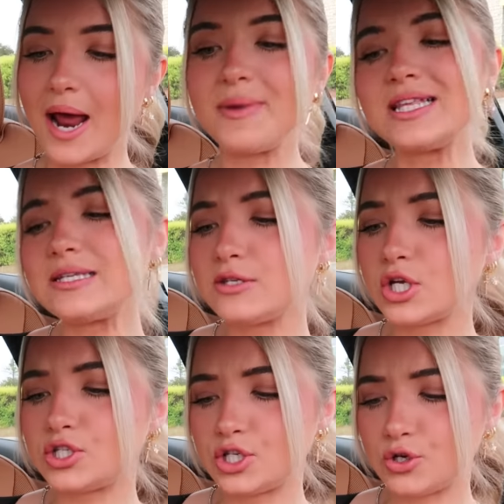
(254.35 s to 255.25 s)
I mean, this is
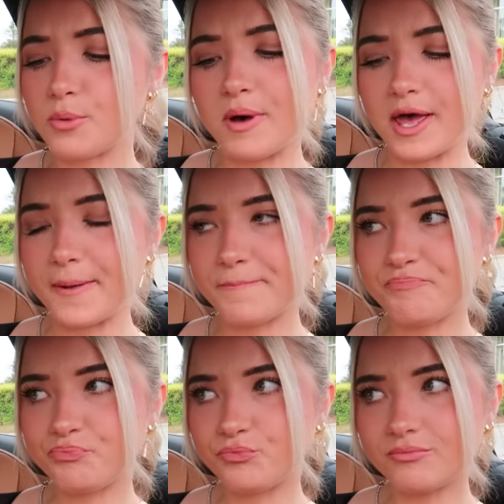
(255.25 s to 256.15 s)
good too, but
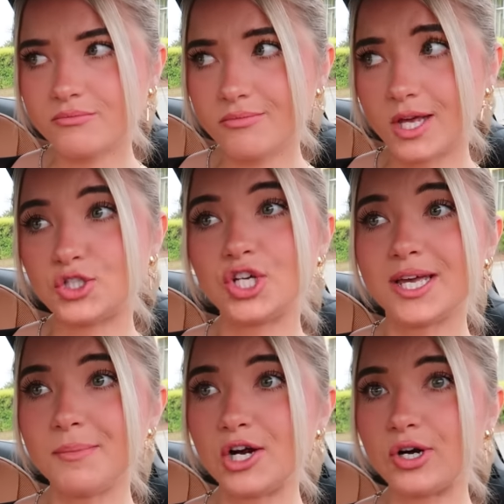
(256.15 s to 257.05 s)

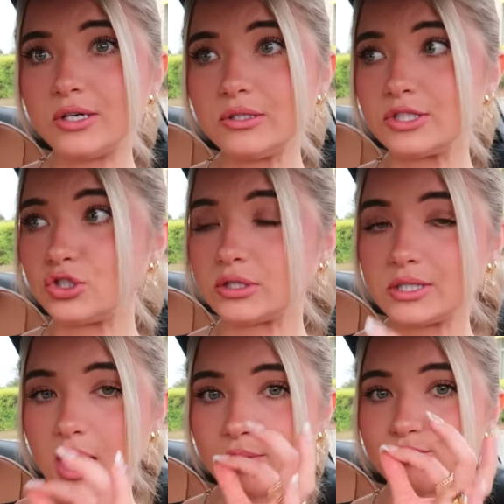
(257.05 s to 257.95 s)
chicken McGriddle is just
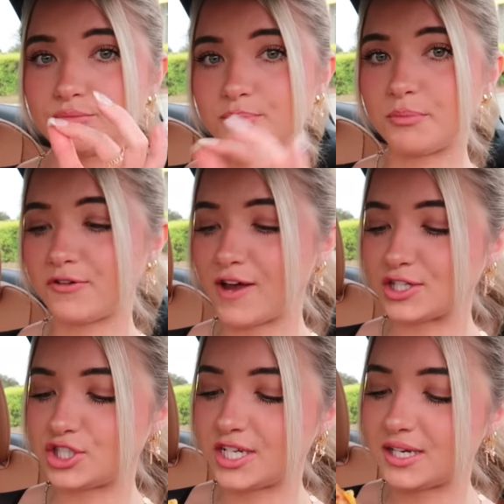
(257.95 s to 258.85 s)
like
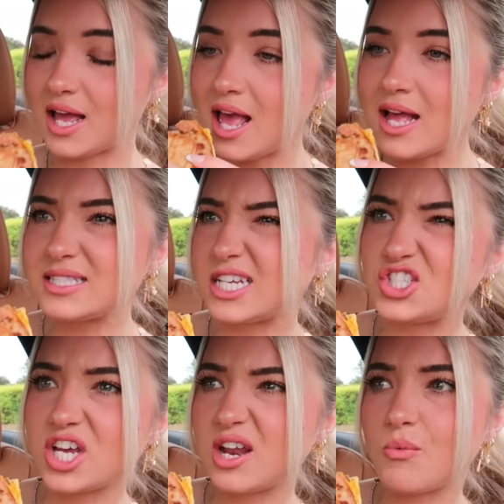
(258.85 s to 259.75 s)
perfection. It's like
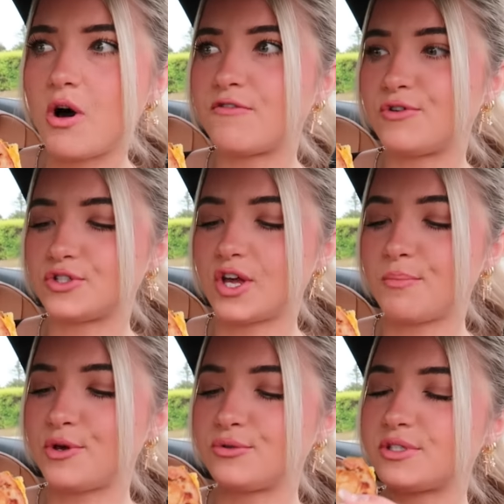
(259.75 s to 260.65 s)
chicken and waffles
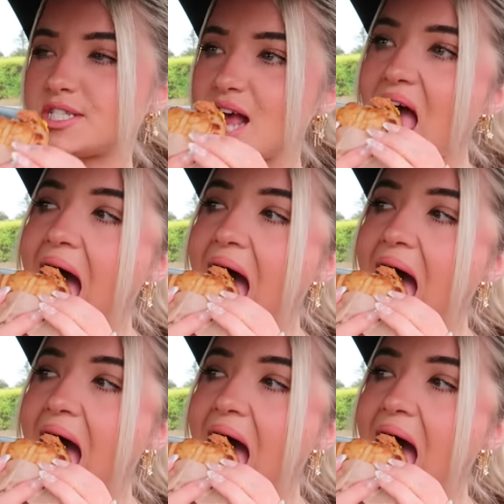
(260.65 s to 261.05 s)
almost.